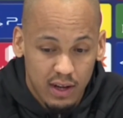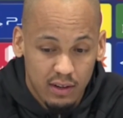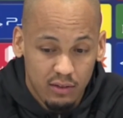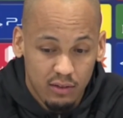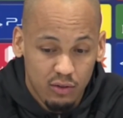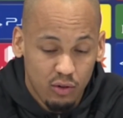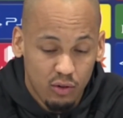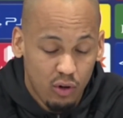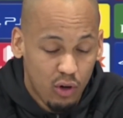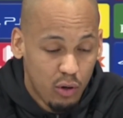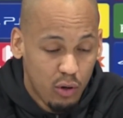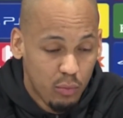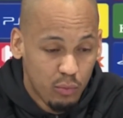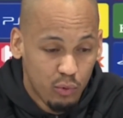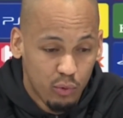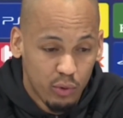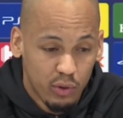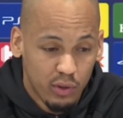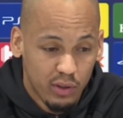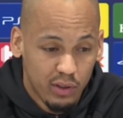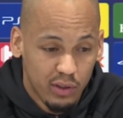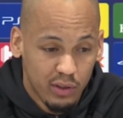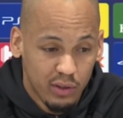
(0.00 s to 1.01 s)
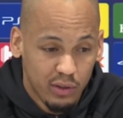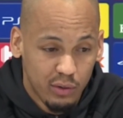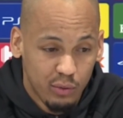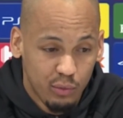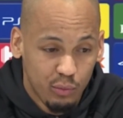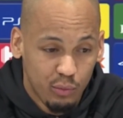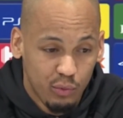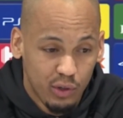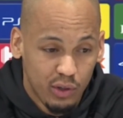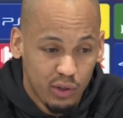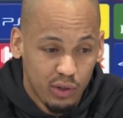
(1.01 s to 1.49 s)
at home, we
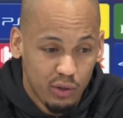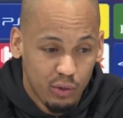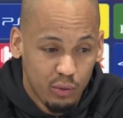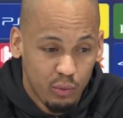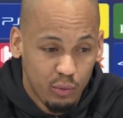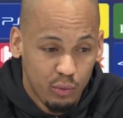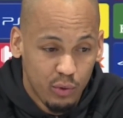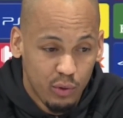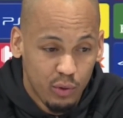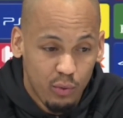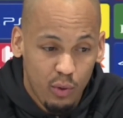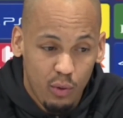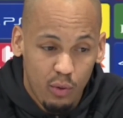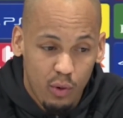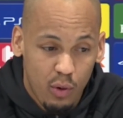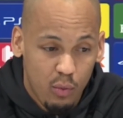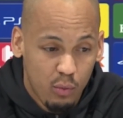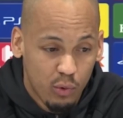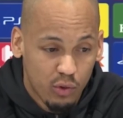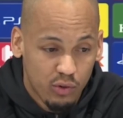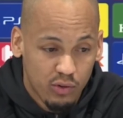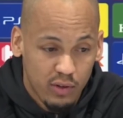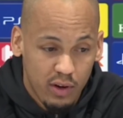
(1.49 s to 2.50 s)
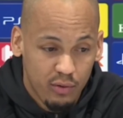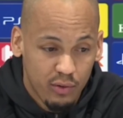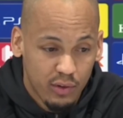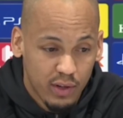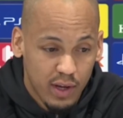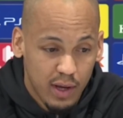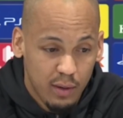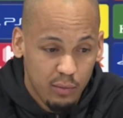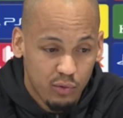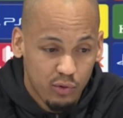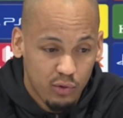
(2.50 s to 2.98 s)
won almost every
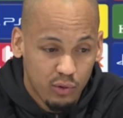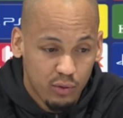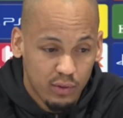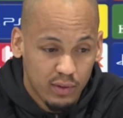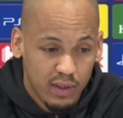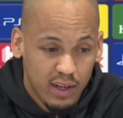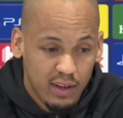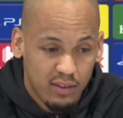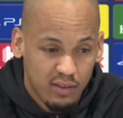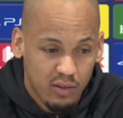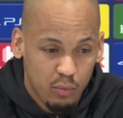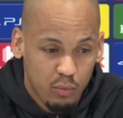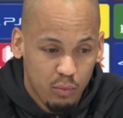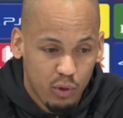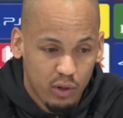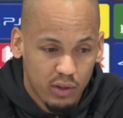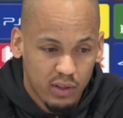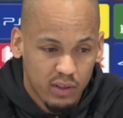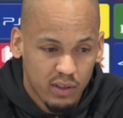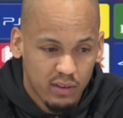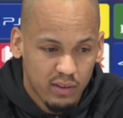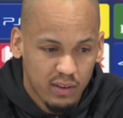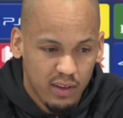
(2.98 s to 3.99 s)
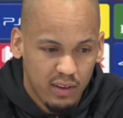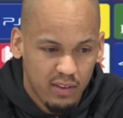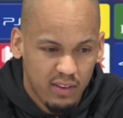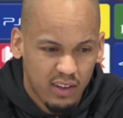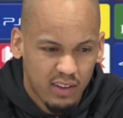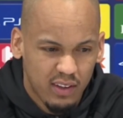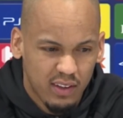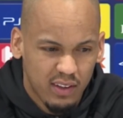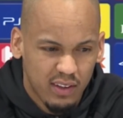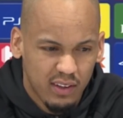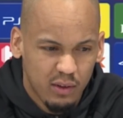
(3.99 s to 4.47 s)
game, so that's important. I
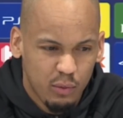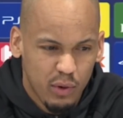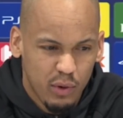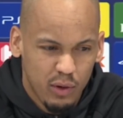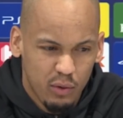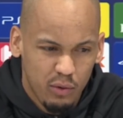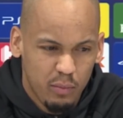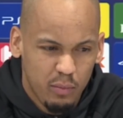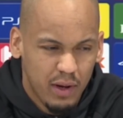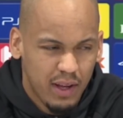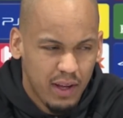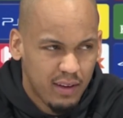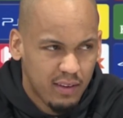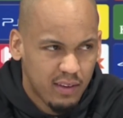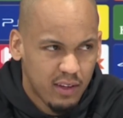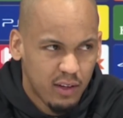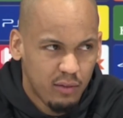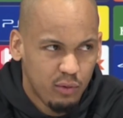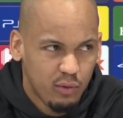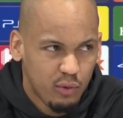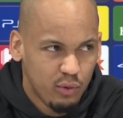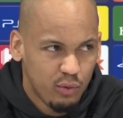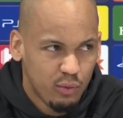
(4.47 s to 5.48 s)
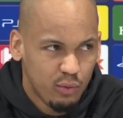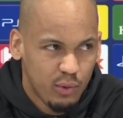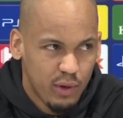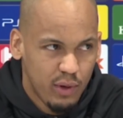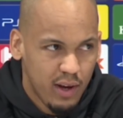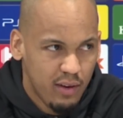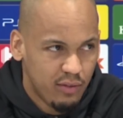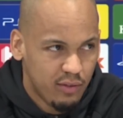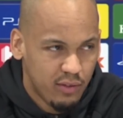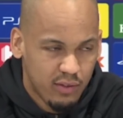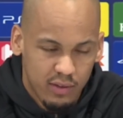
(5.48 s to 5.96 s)
think when we play at Anfield, we
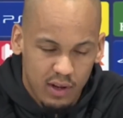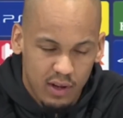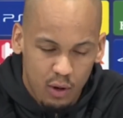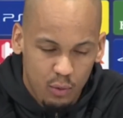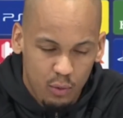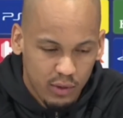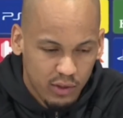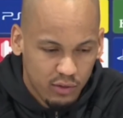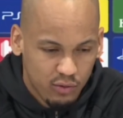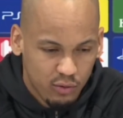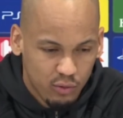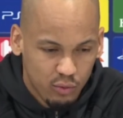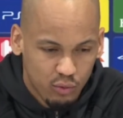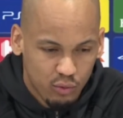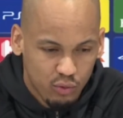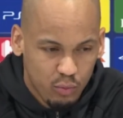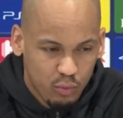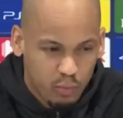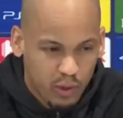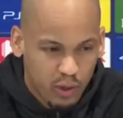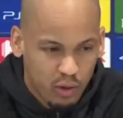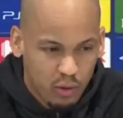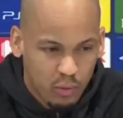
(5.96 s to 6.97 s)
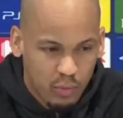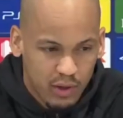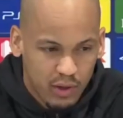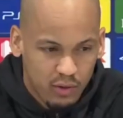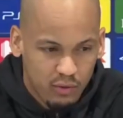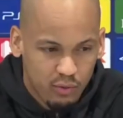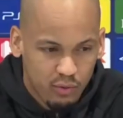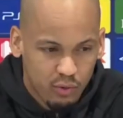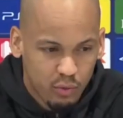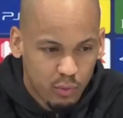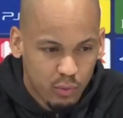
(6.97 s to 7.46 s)
have always to play our
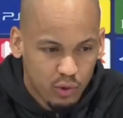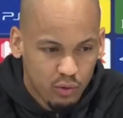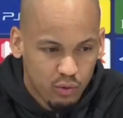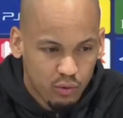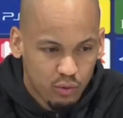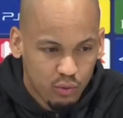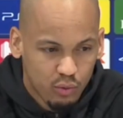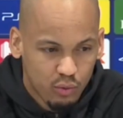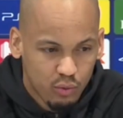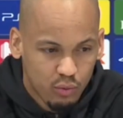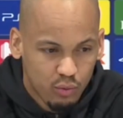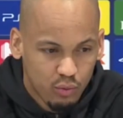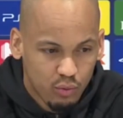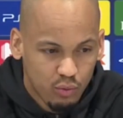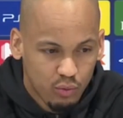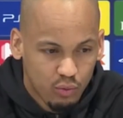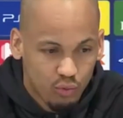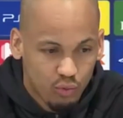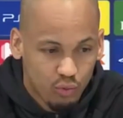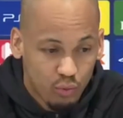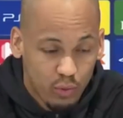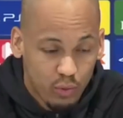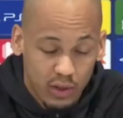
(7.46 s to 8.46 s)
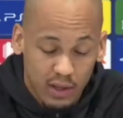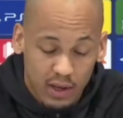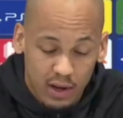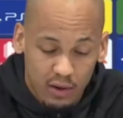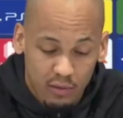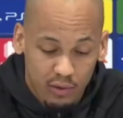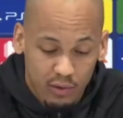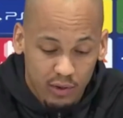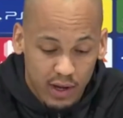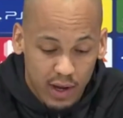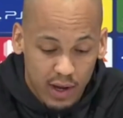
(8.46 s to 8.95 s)
best football to win
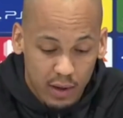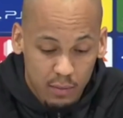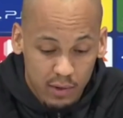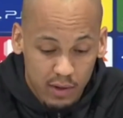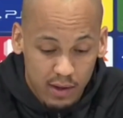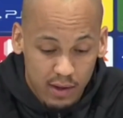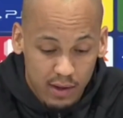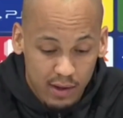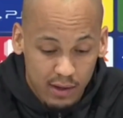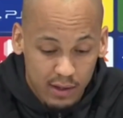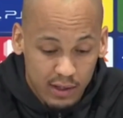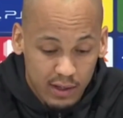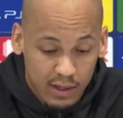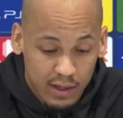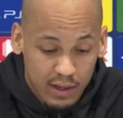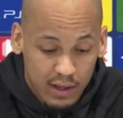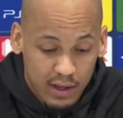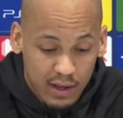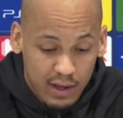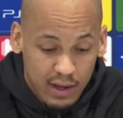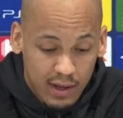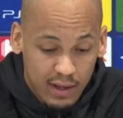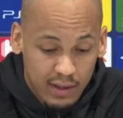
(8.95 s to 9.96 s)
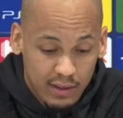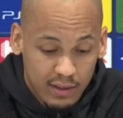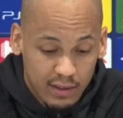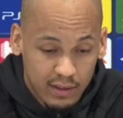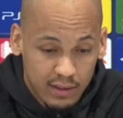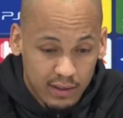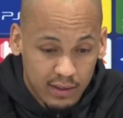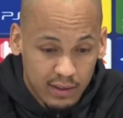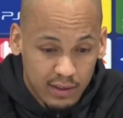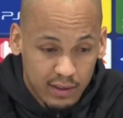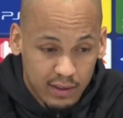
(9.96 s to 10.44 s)
every game. And
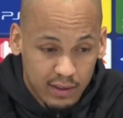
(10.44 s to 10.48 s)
